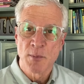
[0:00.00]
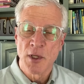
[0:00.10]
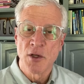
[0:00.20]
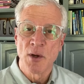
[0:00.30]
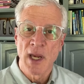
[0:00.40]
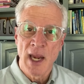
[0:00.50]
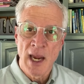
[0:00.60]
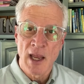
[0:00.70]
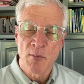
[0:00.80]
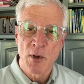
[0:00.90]
but you
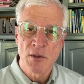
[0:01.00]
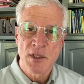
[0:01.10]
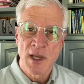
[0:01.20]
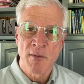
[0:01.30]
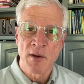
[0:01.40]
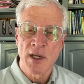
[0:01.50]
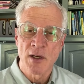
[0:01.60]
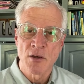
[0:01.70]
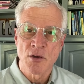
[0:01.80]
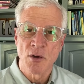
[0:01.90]
can most definitely
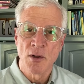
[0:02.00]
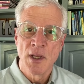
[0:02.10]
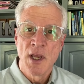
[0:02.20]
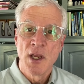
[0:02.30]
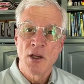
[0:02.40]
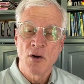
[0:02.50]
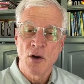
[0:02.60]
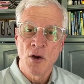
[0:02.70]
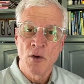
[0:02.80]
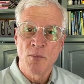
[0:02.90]
control your
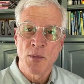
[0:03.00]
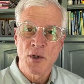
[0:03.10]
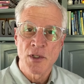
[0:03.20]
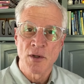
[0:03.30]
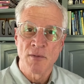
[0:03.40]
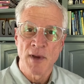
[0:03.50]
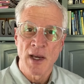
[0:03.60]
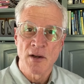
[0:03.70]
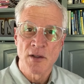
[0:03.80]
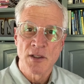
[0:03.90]
own personal
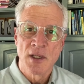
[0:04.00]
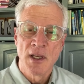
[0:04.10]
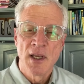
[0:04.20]
factors.